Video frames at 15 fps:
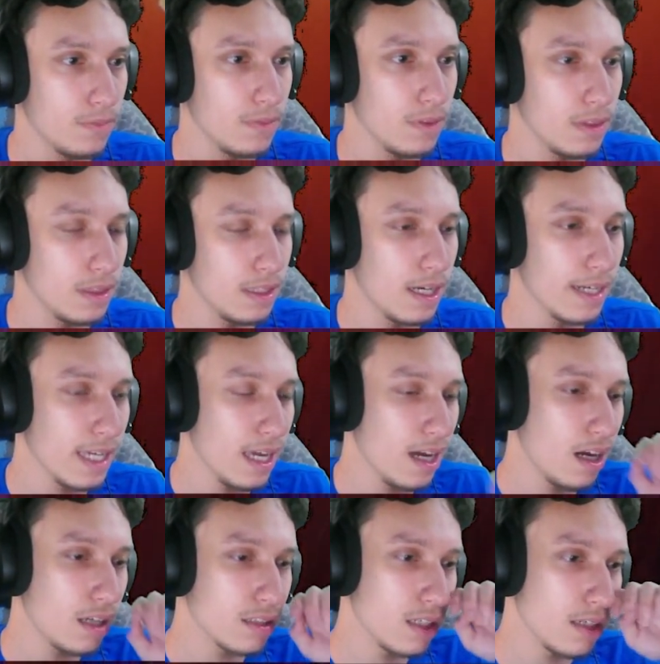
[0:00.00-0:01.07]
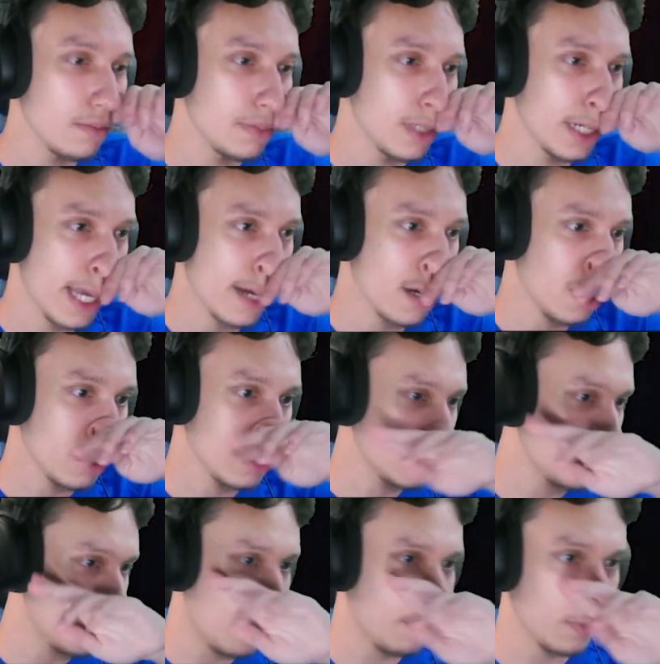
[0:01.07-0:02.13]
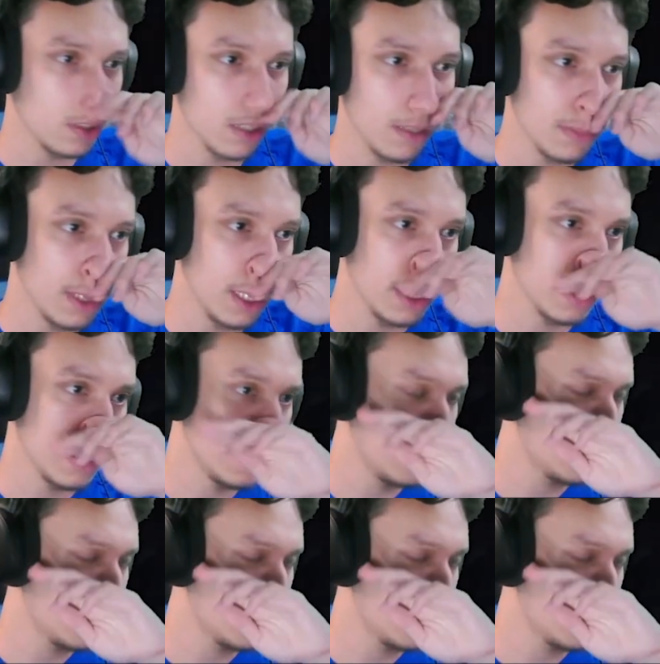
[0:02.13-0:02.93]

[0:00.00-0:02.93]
Did I get hung up? Did I get caught in a trap or something?